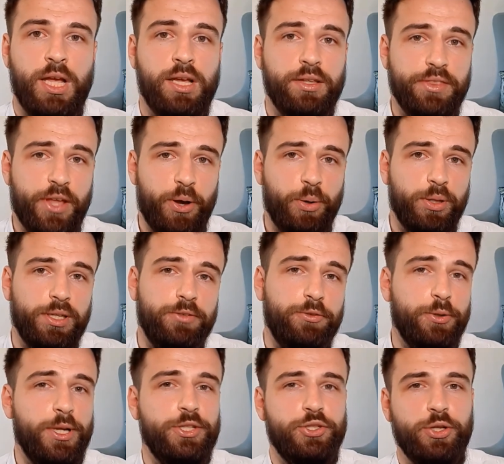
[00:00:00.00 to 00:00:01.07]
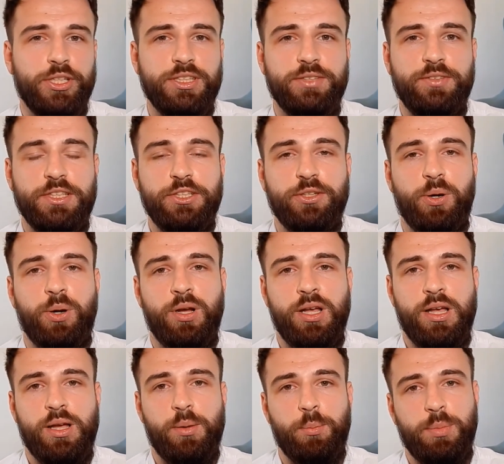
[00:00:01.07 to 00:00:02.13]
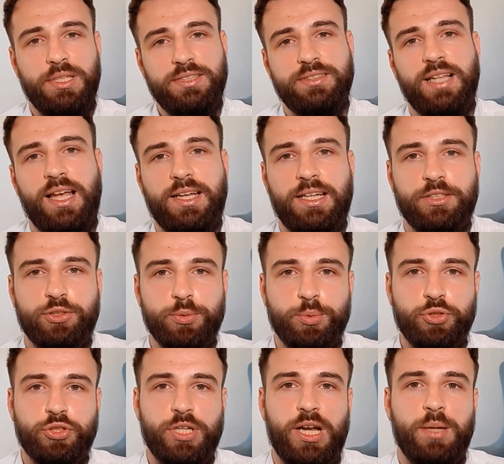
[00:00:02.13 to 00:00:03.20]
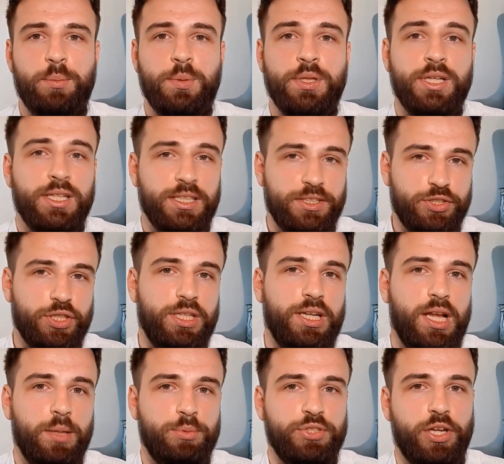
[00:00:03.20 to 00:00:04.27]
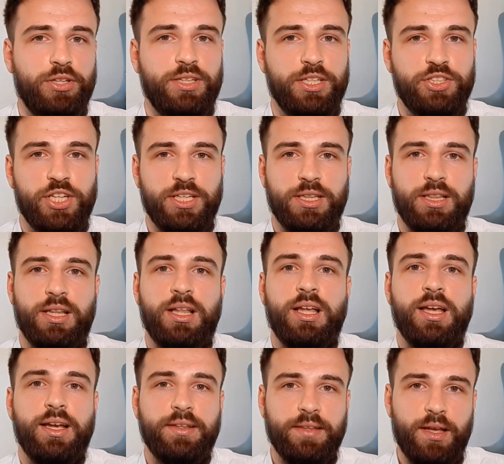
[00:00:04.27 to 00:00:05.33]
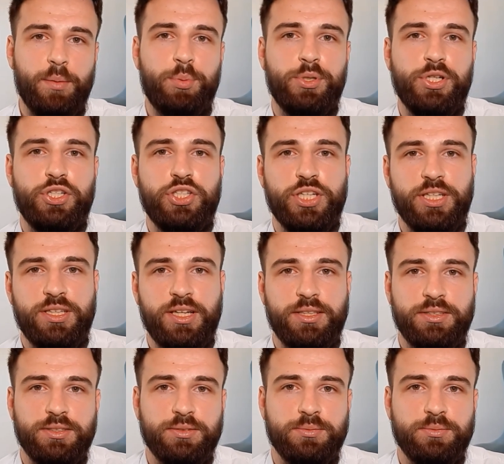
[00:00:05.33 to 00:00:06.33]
Now, if you enjoyed the video, please like and subscribe. It really helps out the channel and I appreciate that.